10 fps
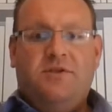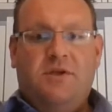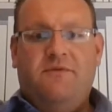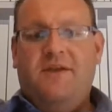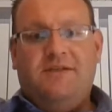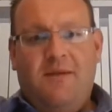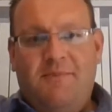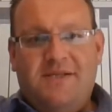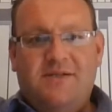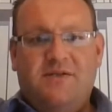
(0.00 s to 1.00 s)
so things like
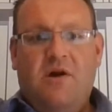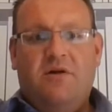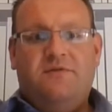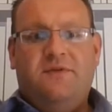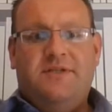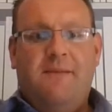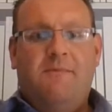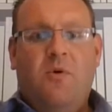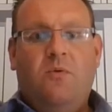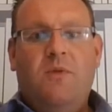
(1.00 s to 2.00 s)
business cards, for
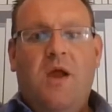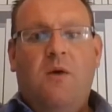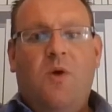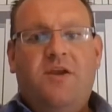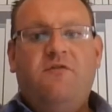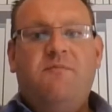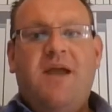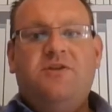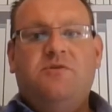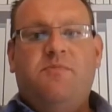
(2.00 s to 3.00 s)
example, when you've
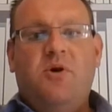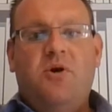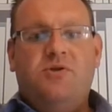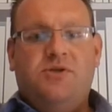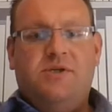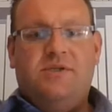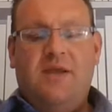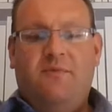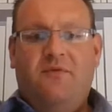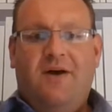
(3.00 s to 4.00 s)
made your purchase,
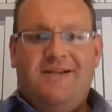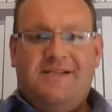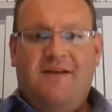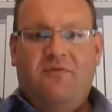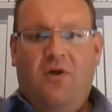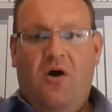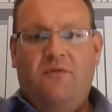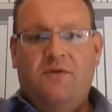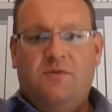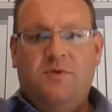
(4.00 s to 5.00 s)
they provide several
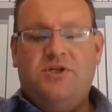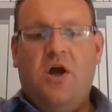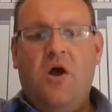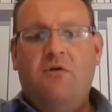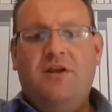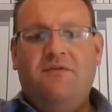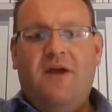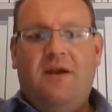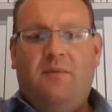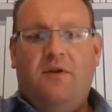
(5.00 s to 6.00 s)
offers which are only
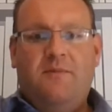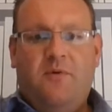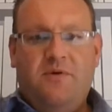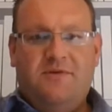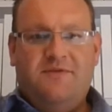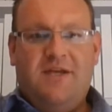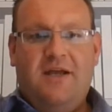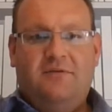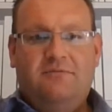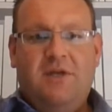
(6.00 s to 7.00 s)
available at the point of
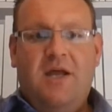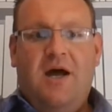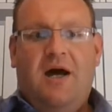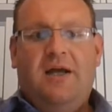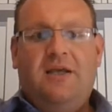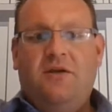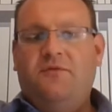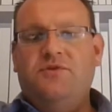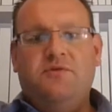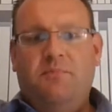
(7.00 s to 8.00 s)
sale. I.e.,
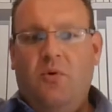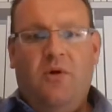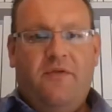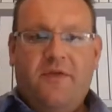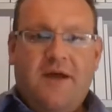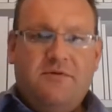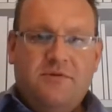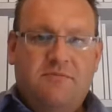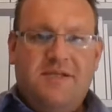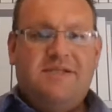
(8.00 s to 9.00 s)
you've just bought
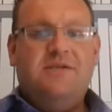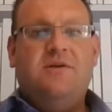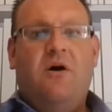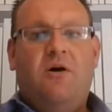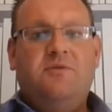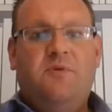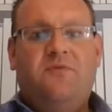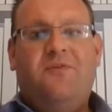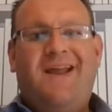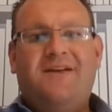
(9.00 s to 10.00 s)
1,000 business cards,
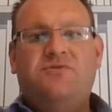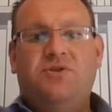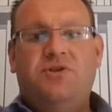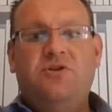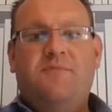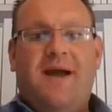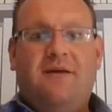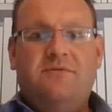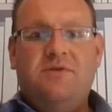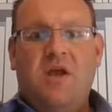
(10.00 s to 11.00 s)
but for an extra
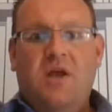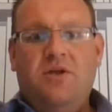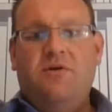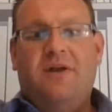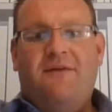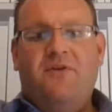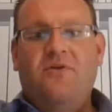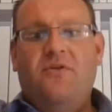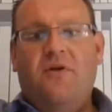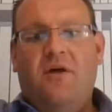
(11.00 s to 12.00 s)
£2, you could have
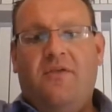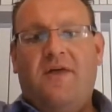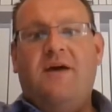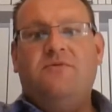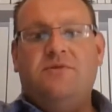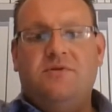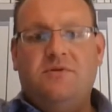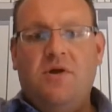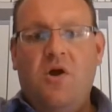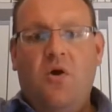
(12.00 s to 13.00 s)
another
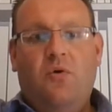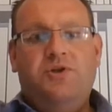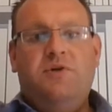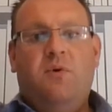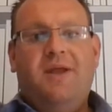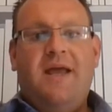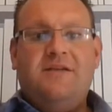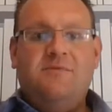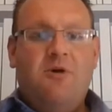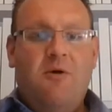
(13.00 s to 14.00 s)
1,000. Or do you want to get
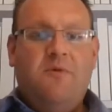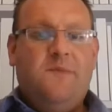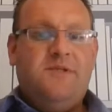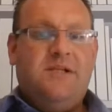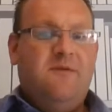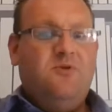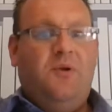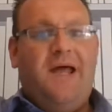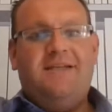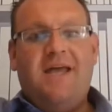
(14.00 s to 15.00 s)
some compliment slips or
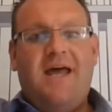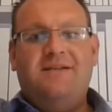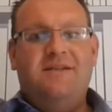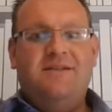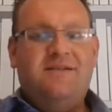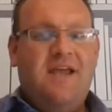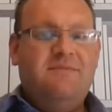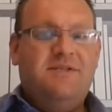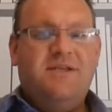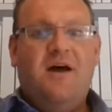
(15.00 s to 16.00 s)
letterheads in the
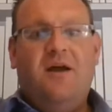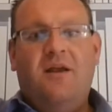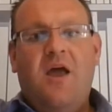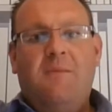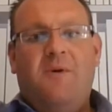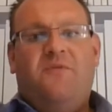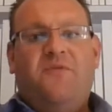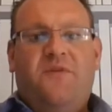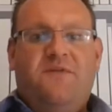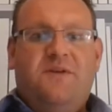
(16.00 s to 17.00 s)
same design, but for
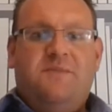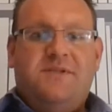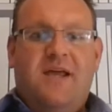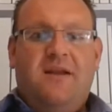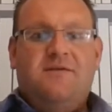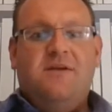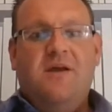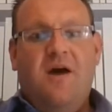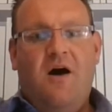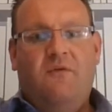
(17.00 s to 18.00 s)
50%
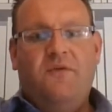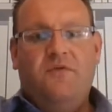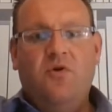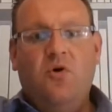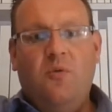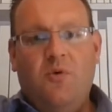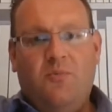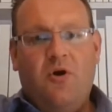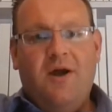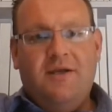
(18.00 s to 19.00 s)
of the normal
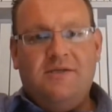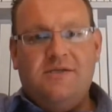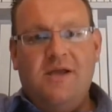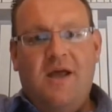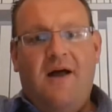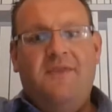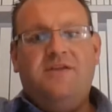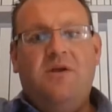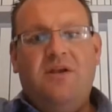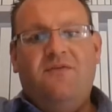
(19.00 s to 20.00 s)
price? And
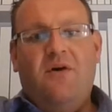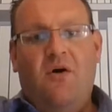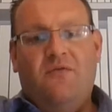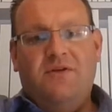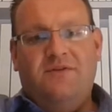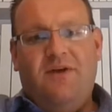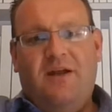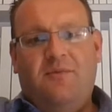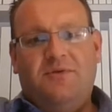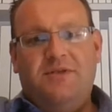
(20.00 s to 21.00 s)
this only offer is
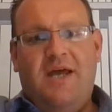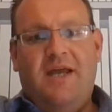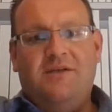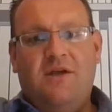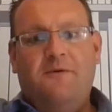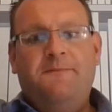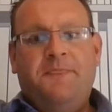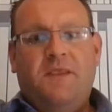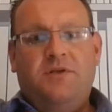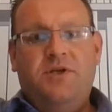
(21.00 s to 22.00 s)
available today. So
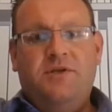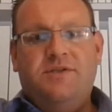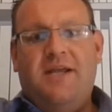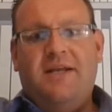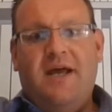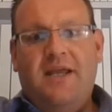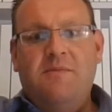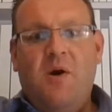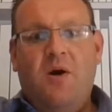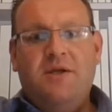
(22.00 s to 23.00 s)
do you send out
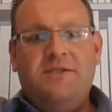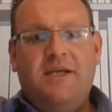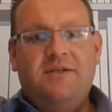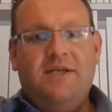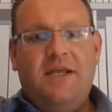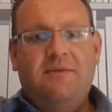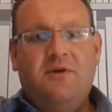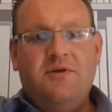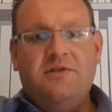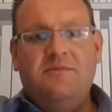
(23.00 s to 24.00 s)
e-marketing to keep
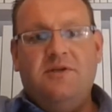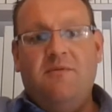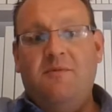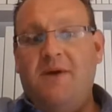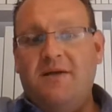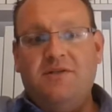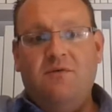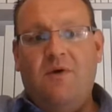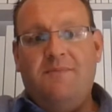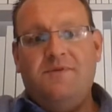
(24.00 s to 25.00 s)
customers coming back to
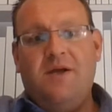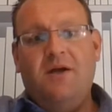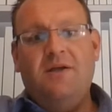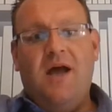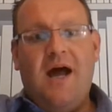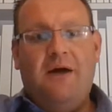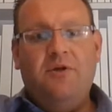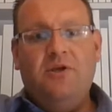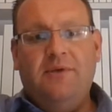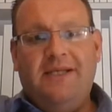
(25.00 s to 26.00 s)
your website? How are
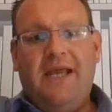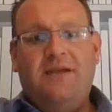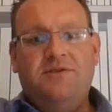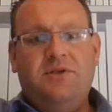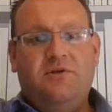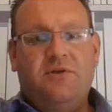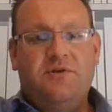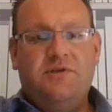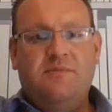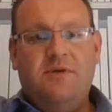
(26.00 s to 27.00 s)
you engaging your
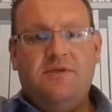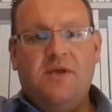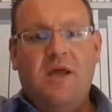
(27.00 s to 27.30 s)
customers?